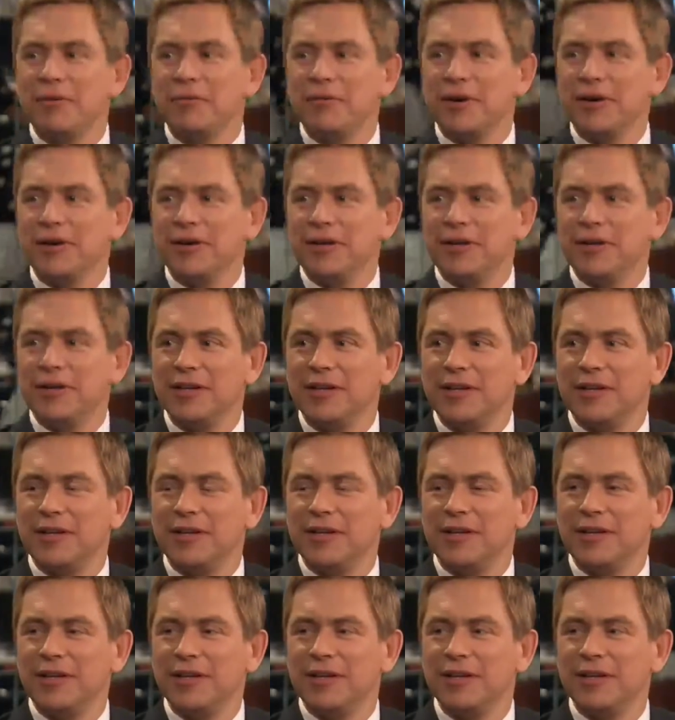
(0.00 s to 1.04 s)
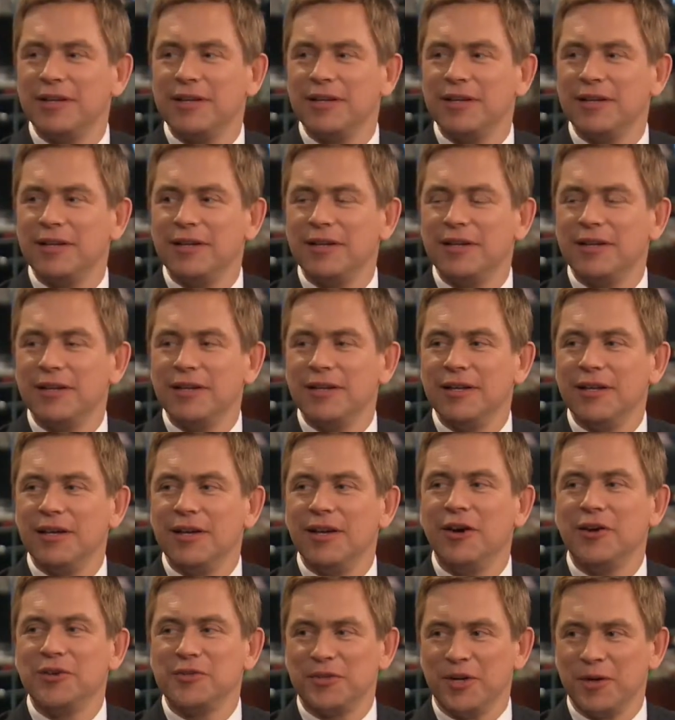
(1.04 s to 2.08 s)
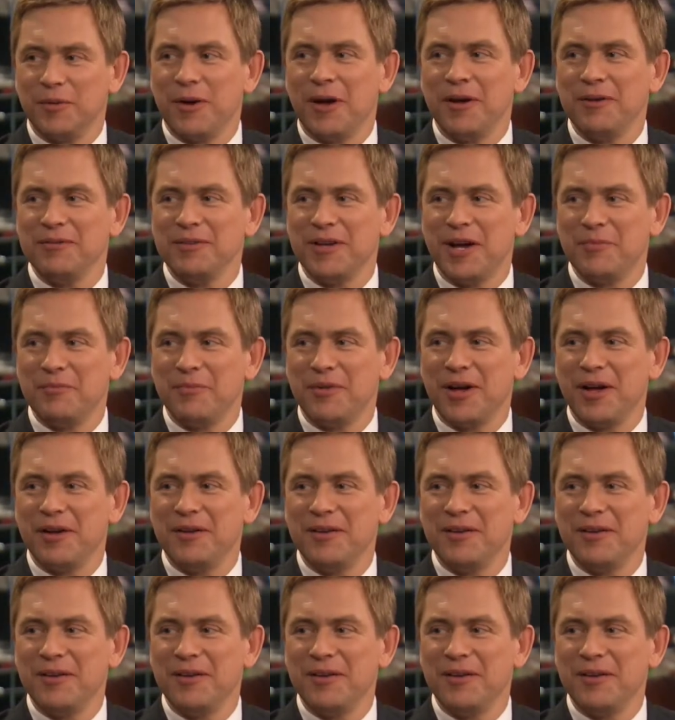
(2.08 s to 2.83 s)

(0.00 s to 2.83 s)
make them as credible and relevant as possible oh, so in, i in the i